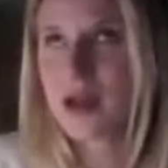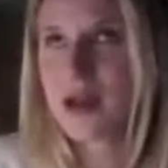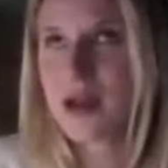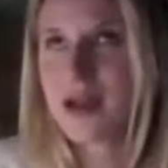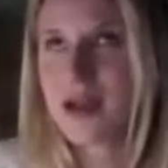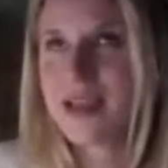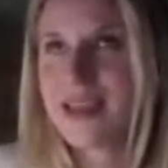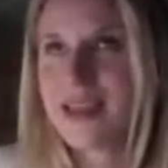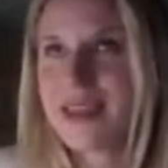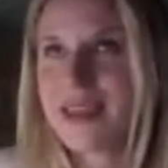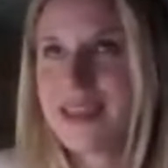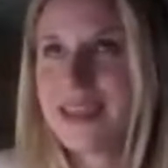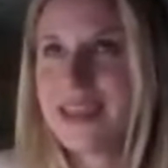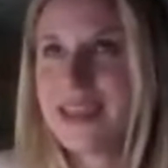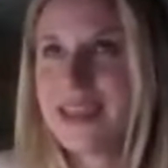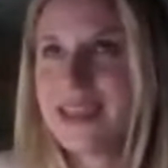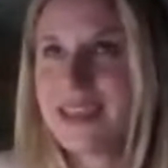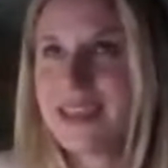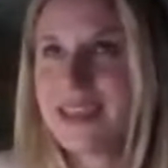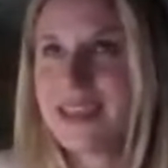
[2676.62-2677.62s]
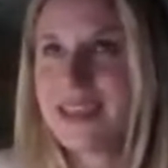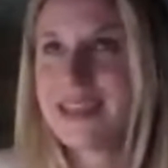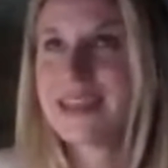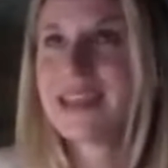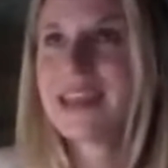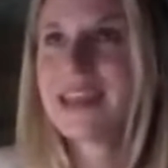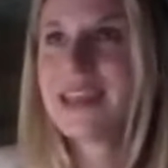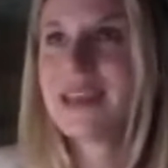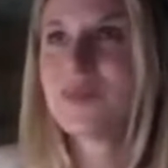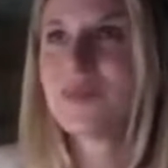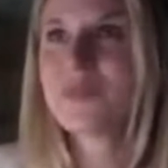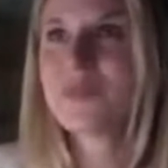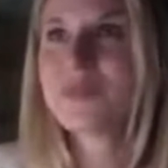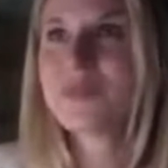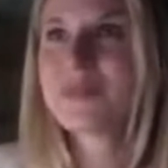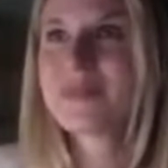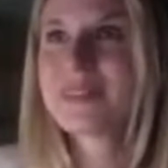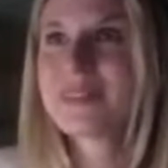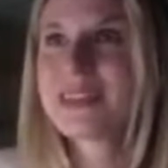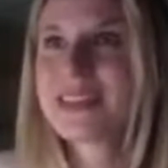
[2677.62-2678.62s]
in him,
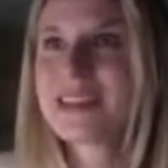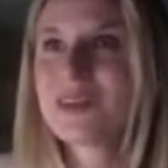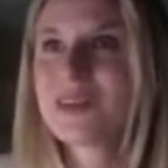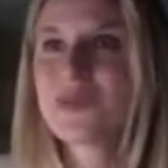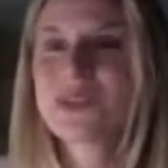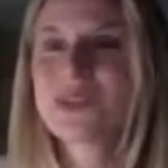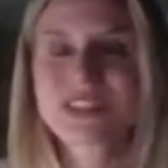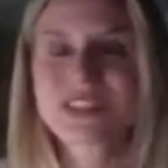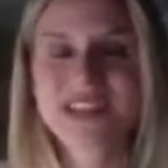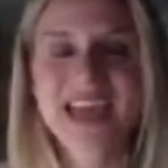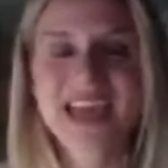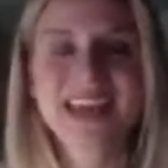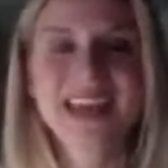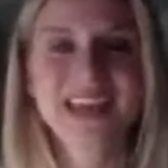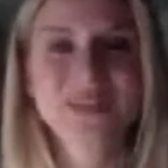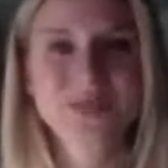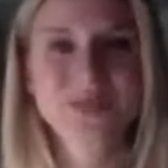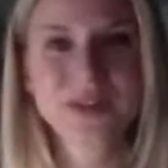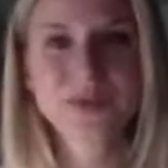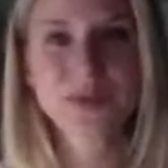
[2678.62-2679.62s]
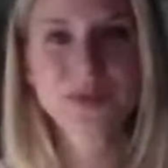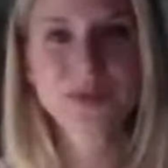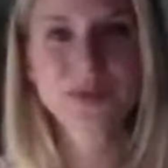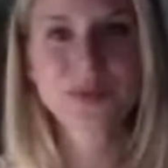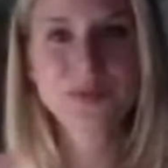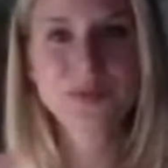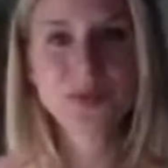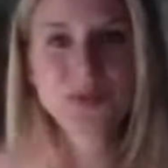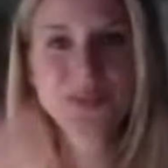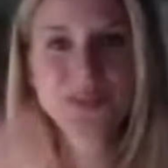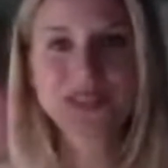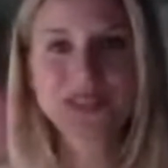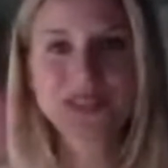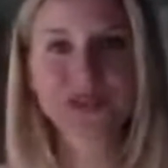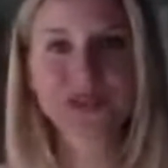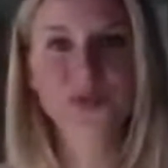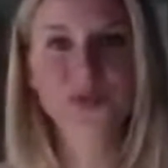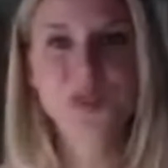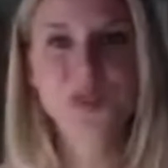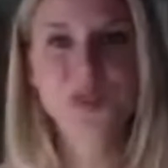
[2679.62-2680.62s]
which then has returned, removes the
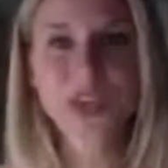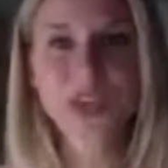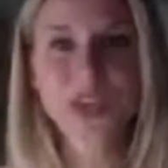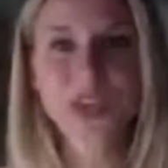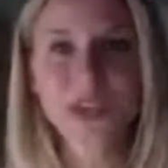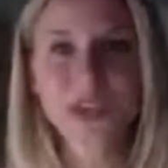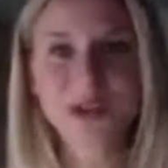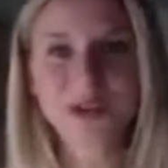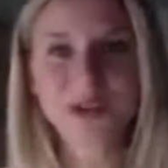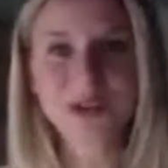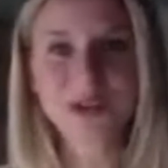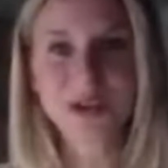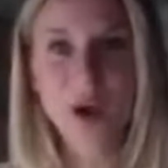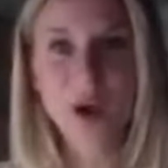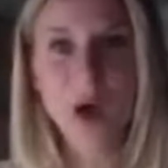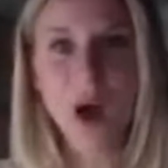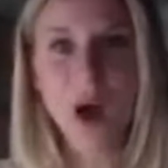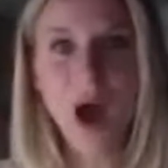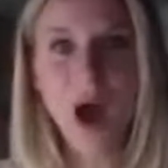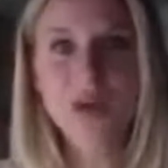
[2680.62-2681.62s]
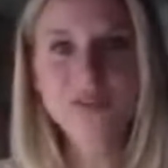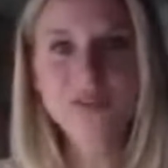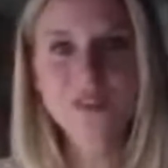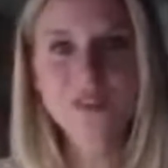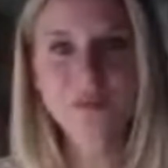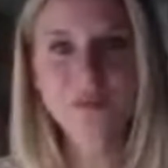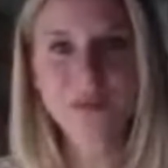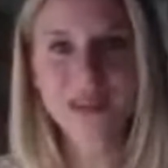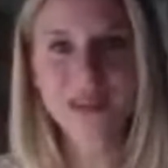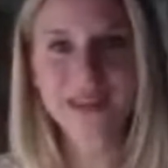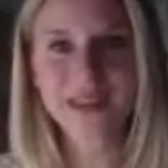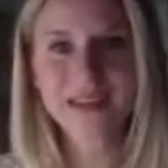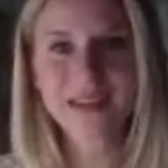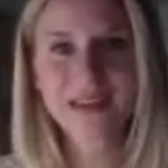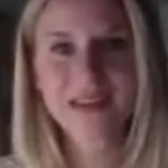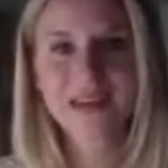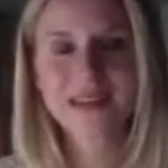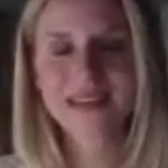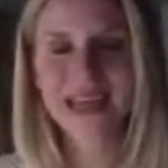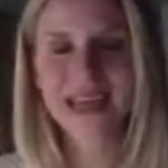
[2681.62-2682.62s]
fear off of me that
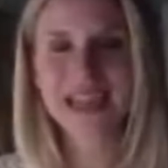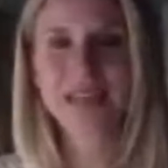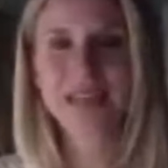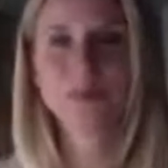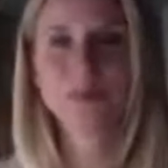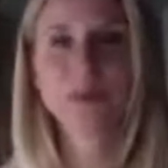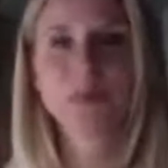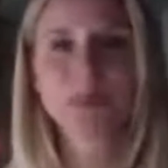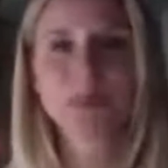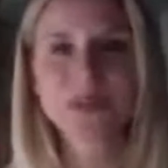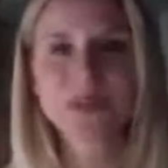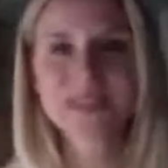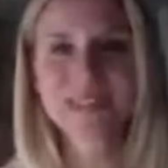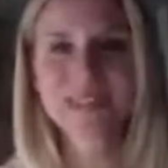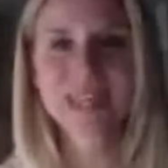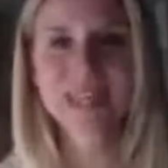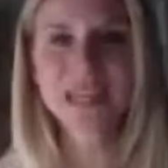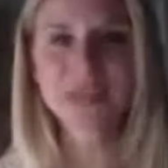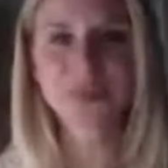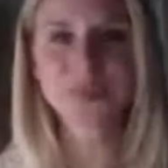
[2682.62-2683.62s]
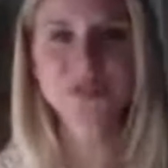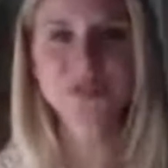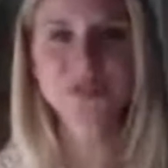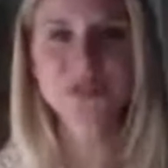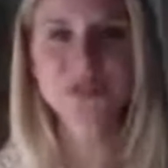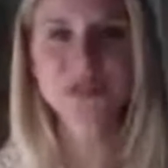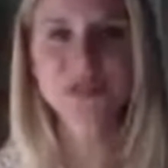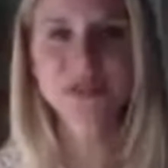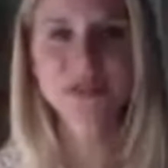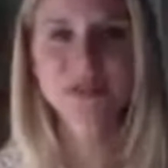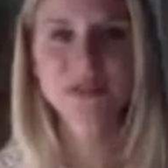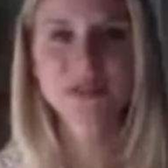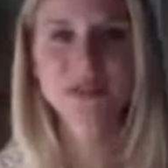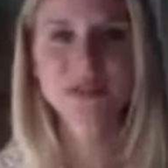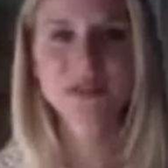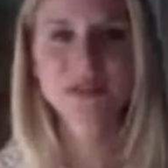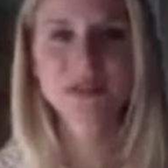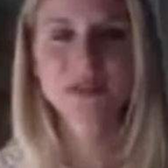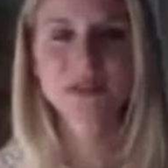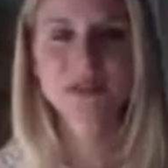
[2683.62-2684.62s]
can be perceived.
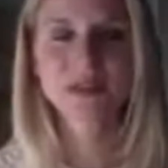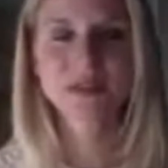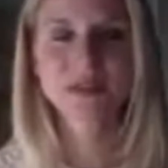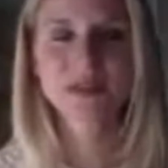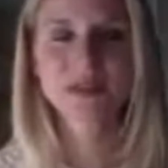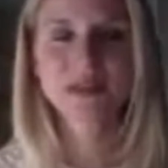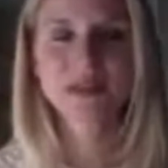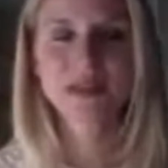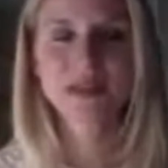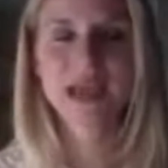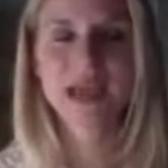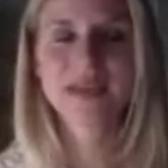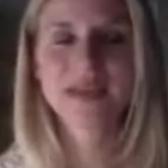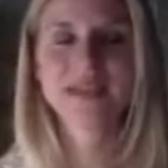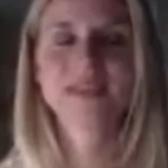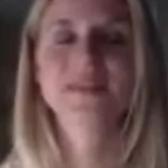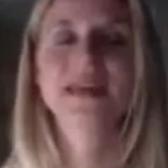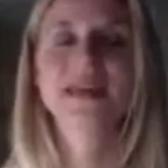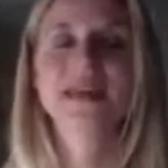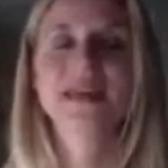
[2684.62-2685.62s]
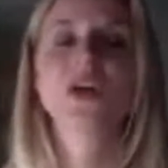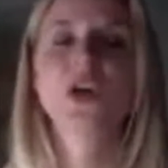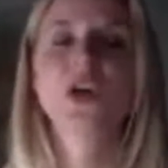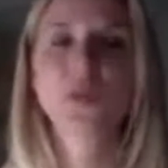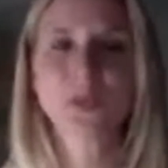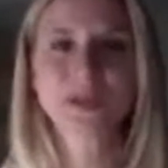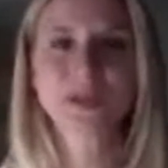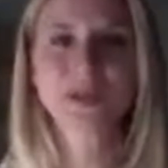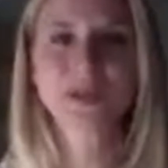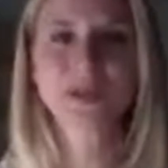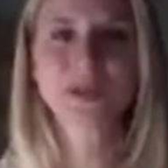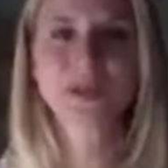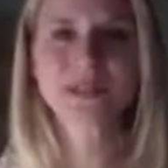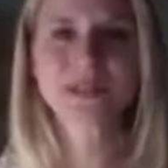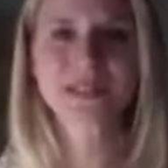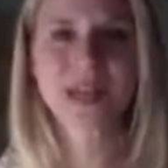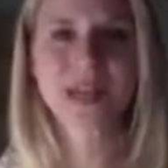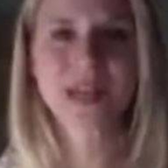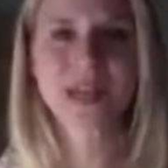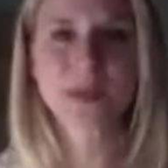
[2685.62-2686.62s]
And that opens up
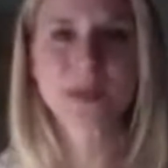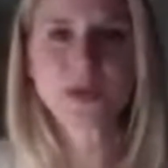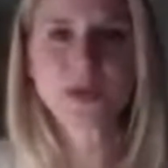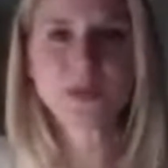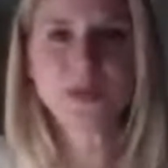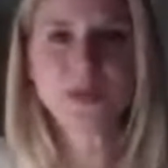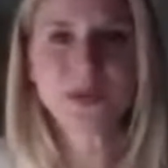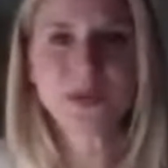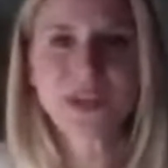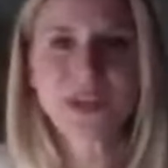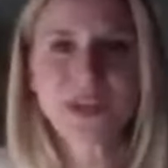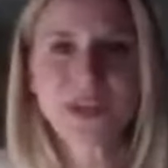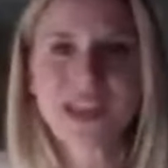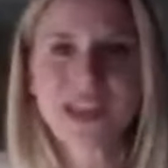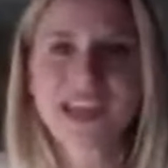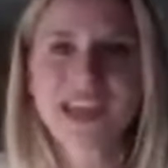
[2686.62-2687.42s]
communication,